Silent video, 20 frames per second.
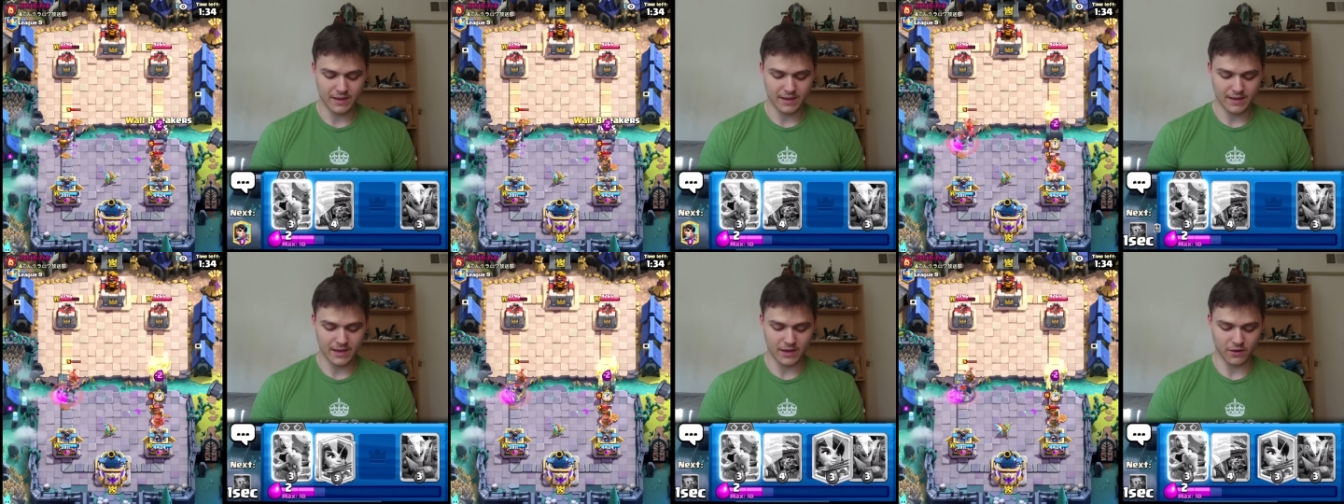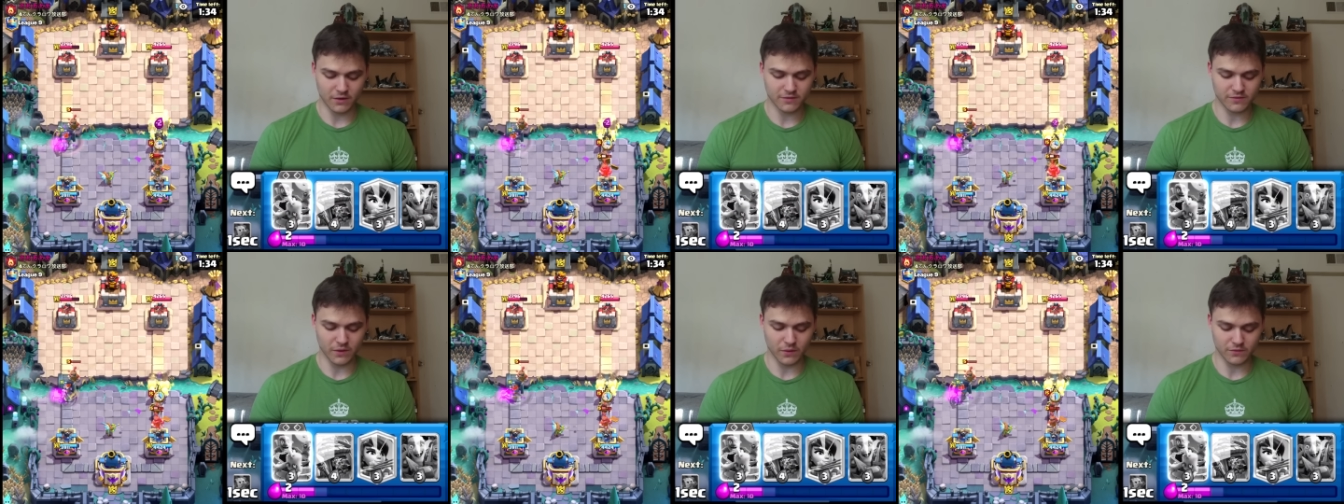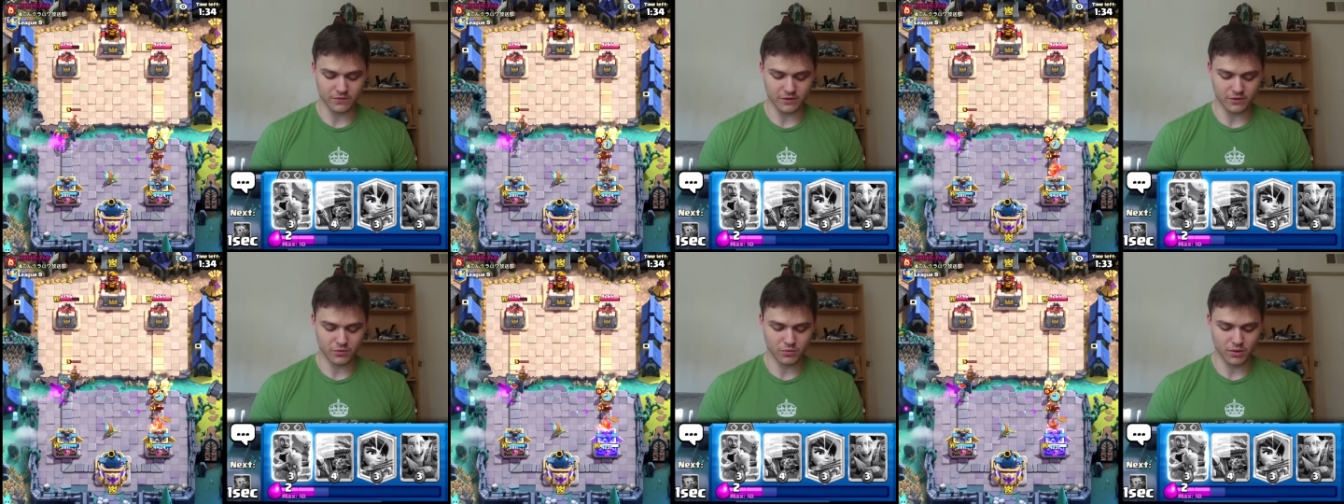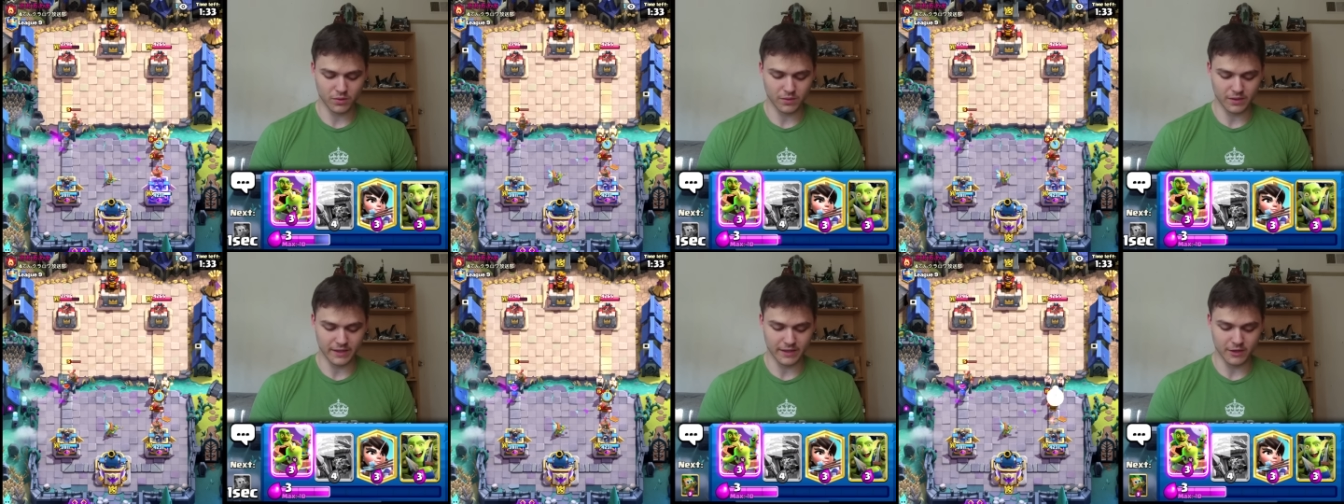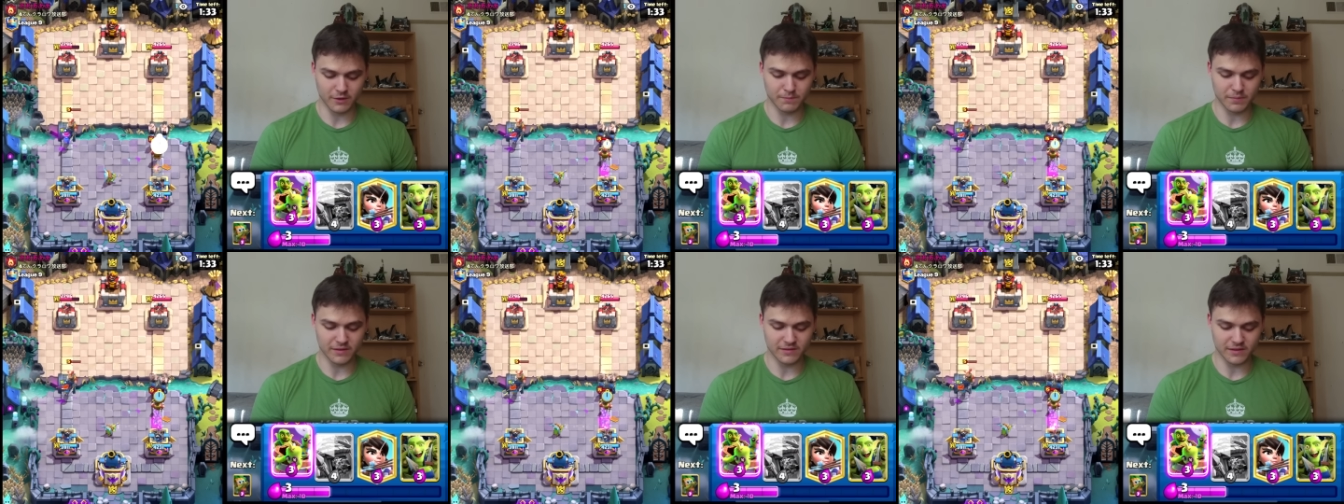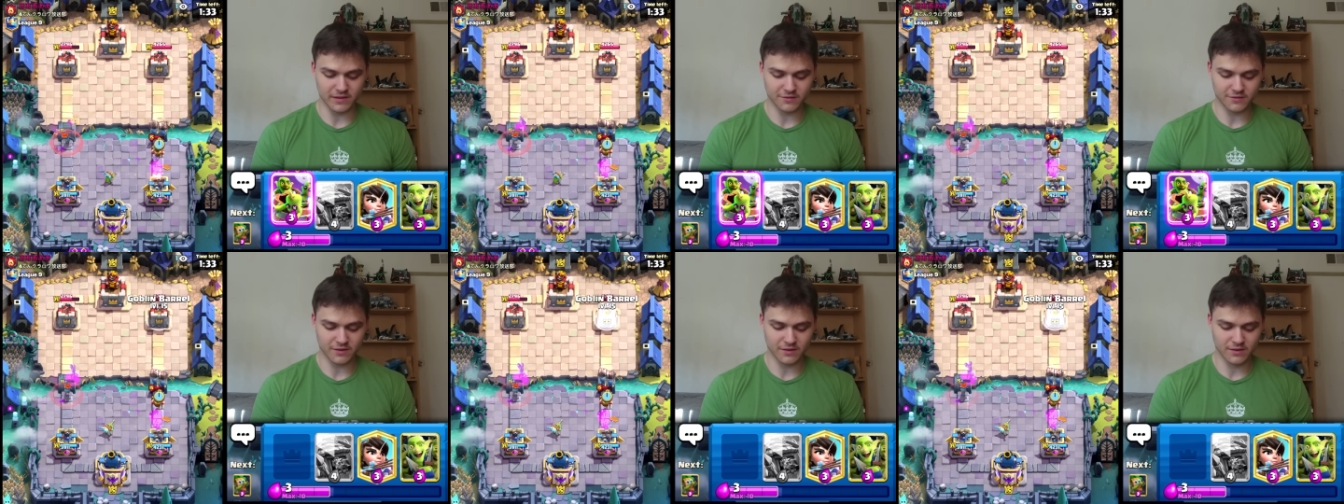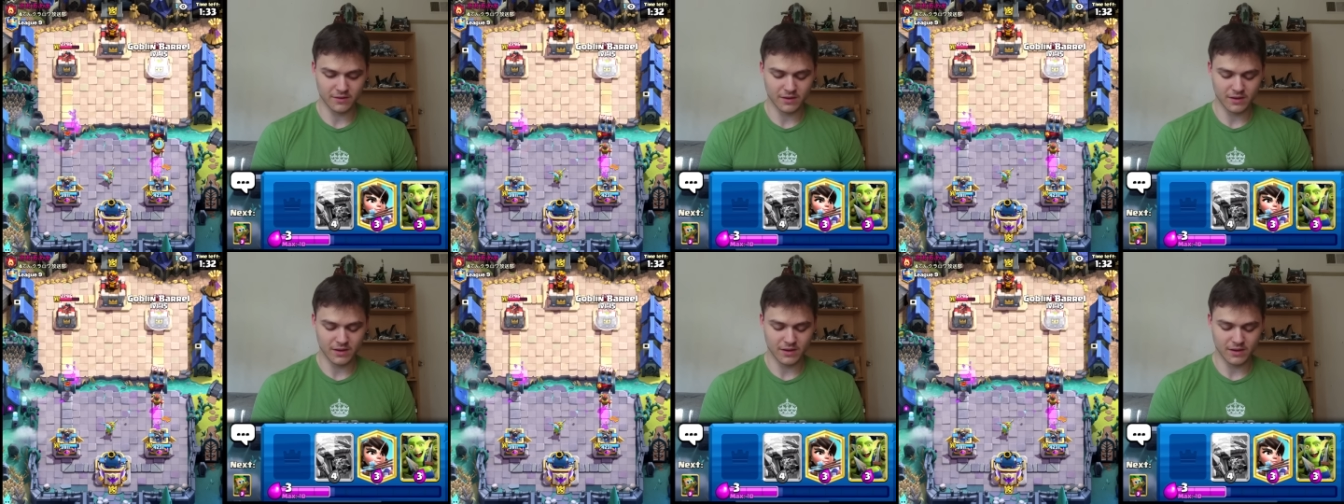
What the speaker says: get ourselves into a really good position.